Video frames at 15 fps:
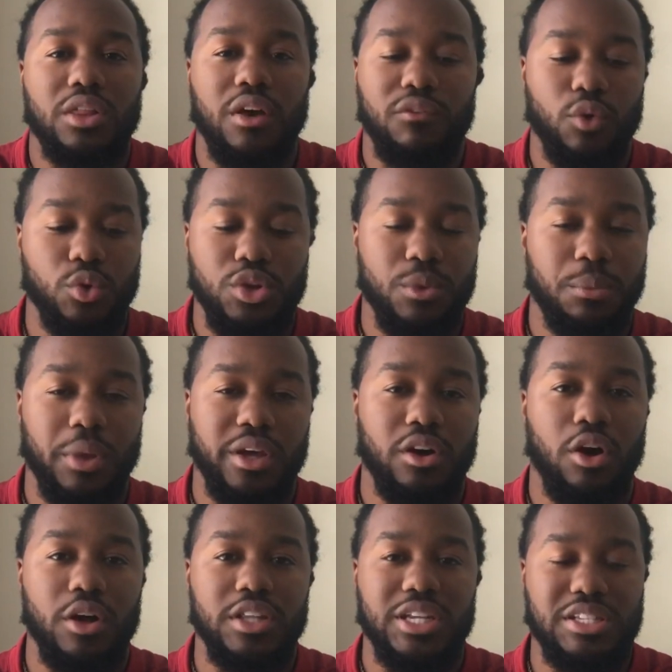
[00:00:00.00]

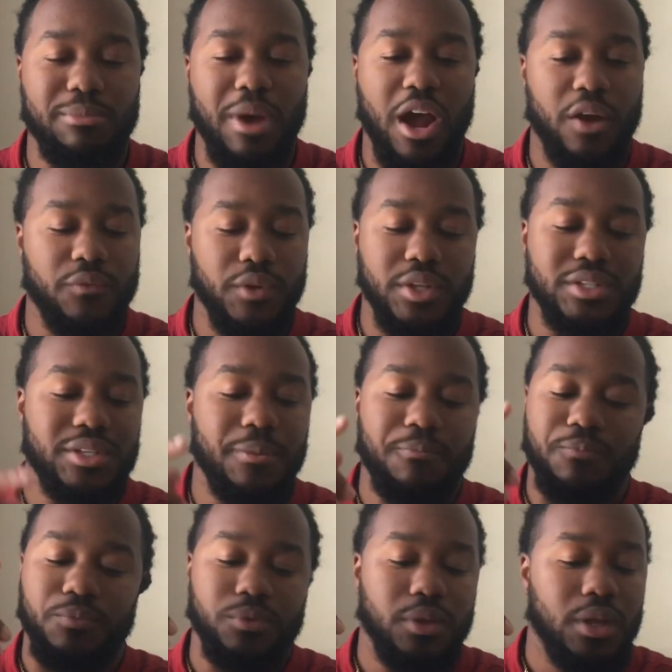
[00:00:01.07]
pee-wee, middle
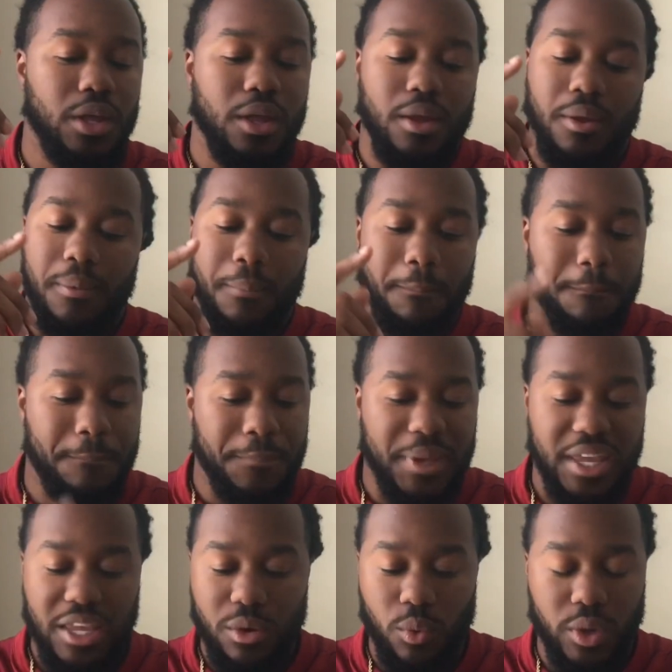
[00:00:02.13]
school, high
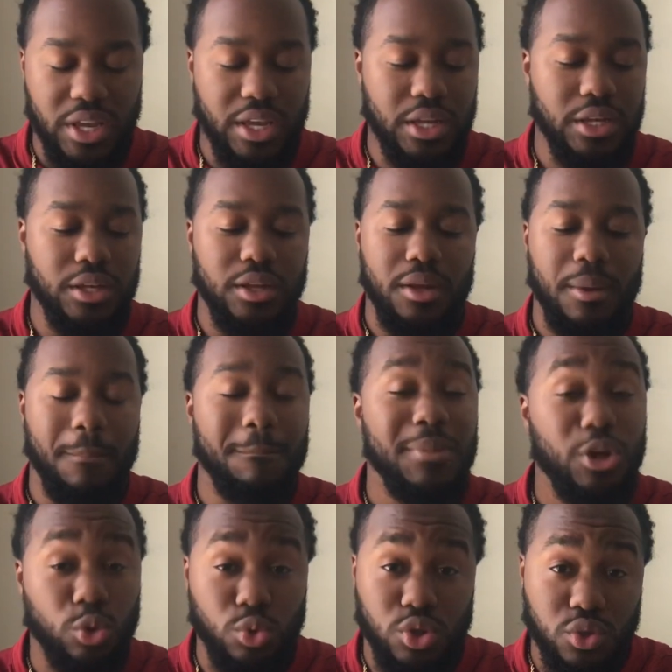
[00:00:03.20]
school, college,
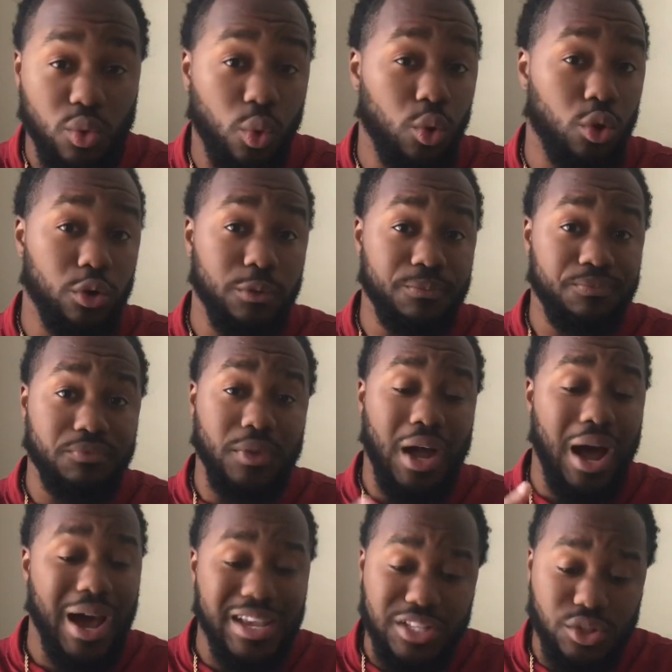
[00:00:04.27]
or even if you make it to
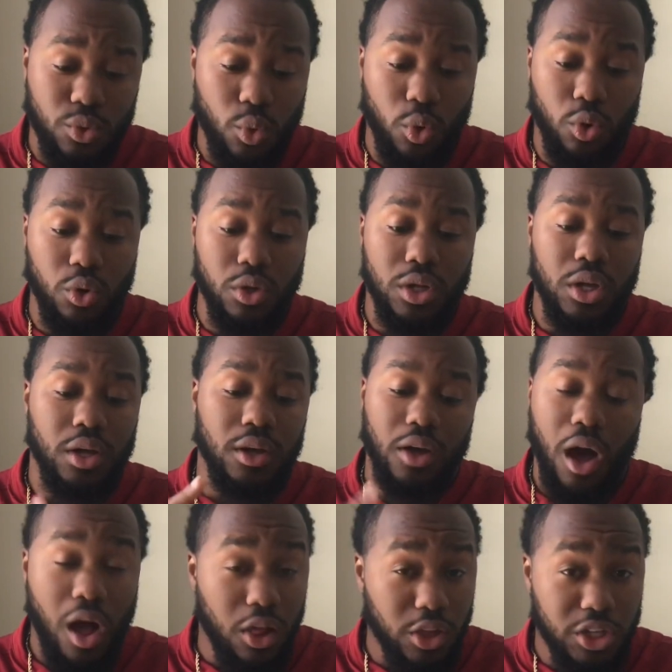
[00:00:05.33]
the highest level of the
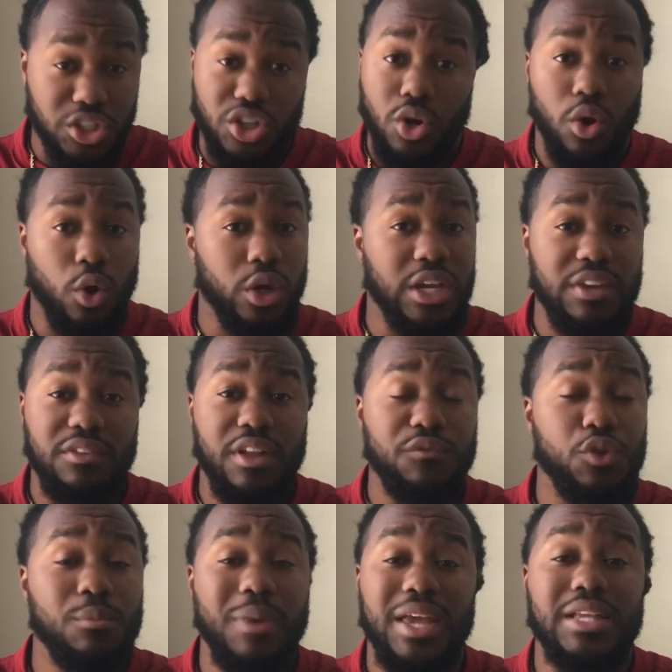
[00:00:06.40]
NFL, you will remember
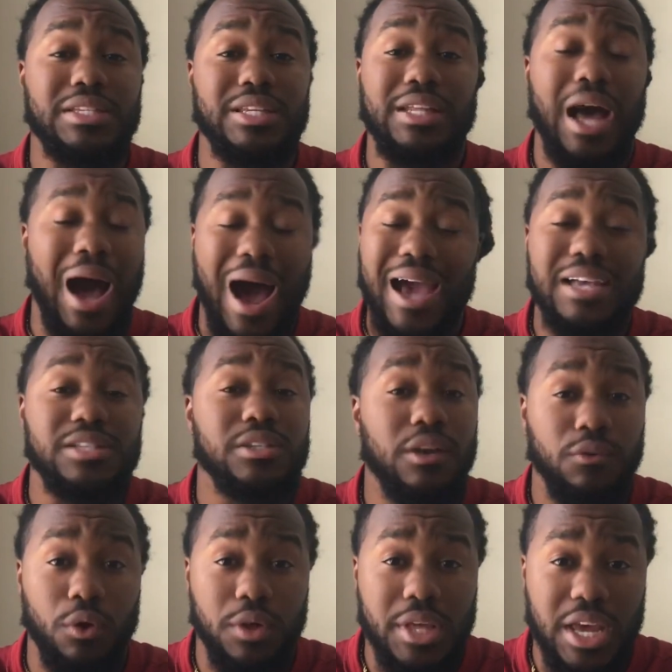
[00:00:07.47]
that one play.
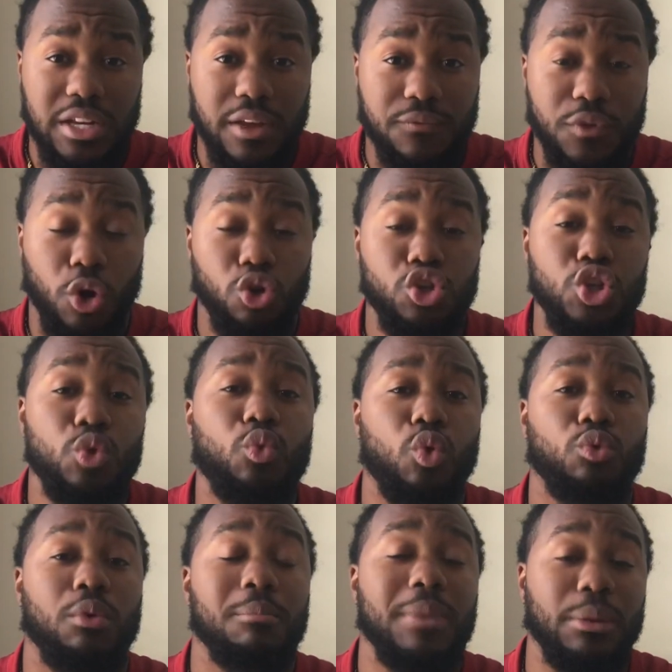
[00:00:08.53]
But for me,
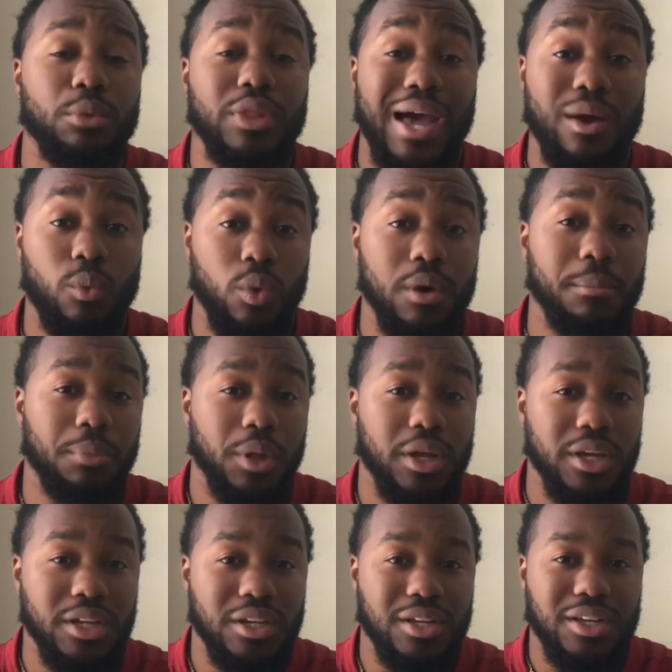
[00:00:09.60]
it's that play
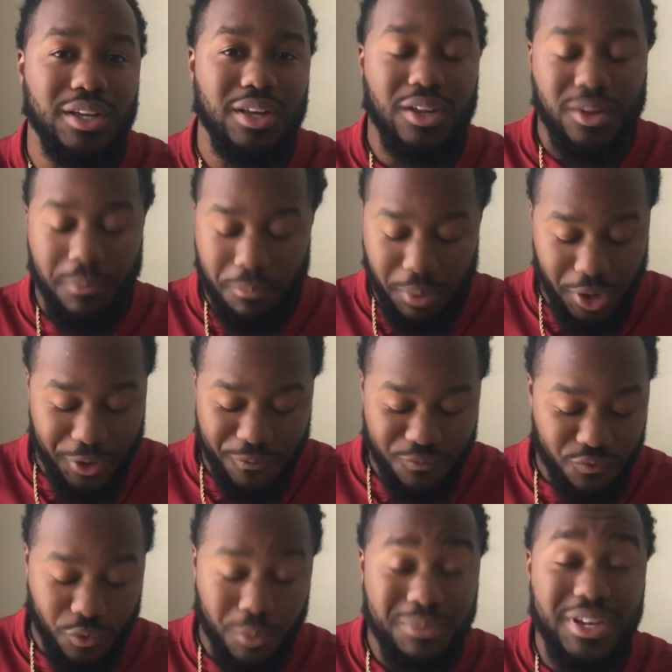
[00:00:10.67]
out of high school.
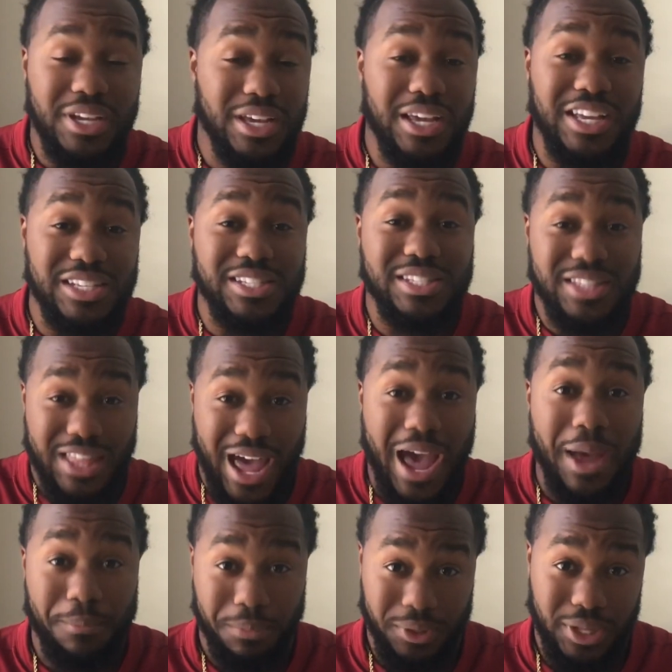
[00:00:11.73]
Sophomore year,
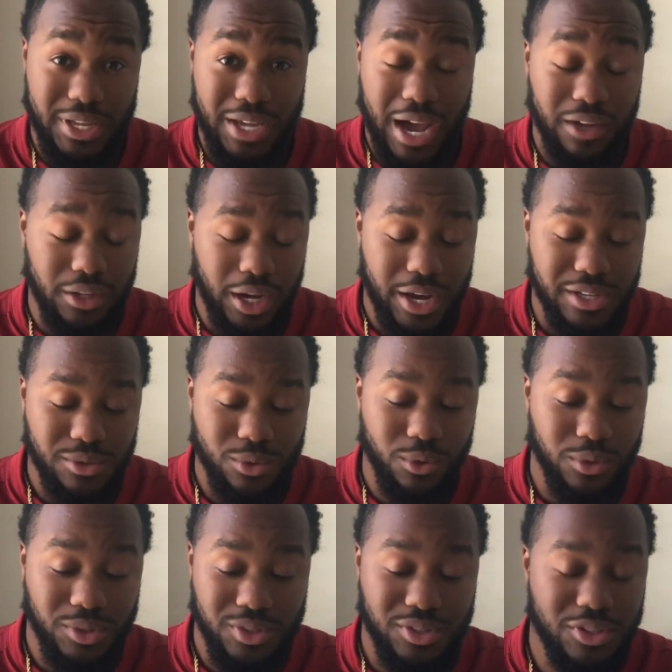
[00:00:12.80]
2010. I mean,
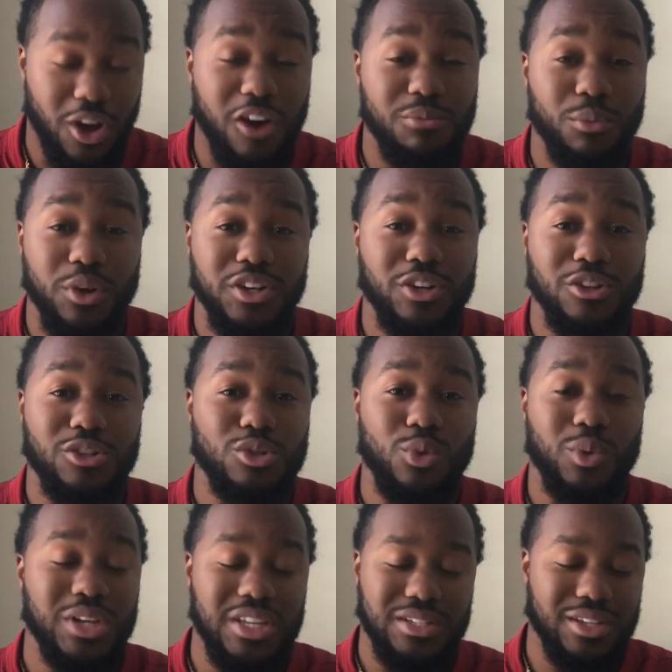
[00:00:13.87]
it could not have been any
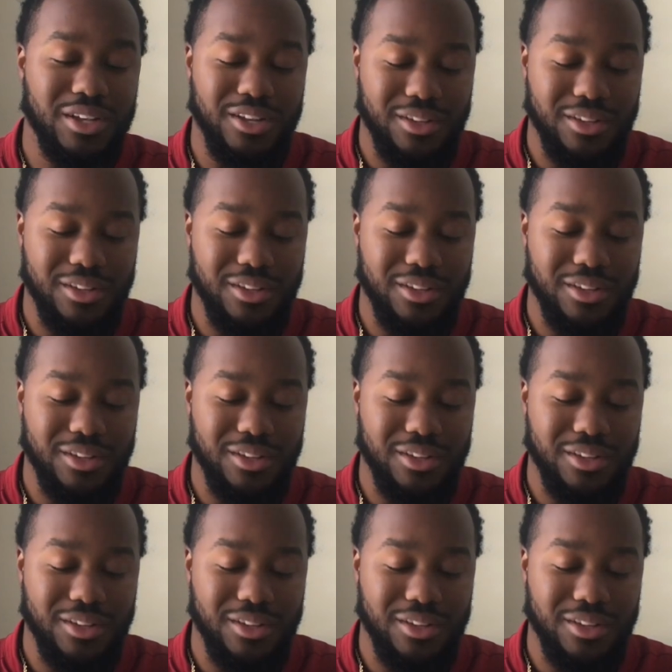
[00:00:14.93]
better.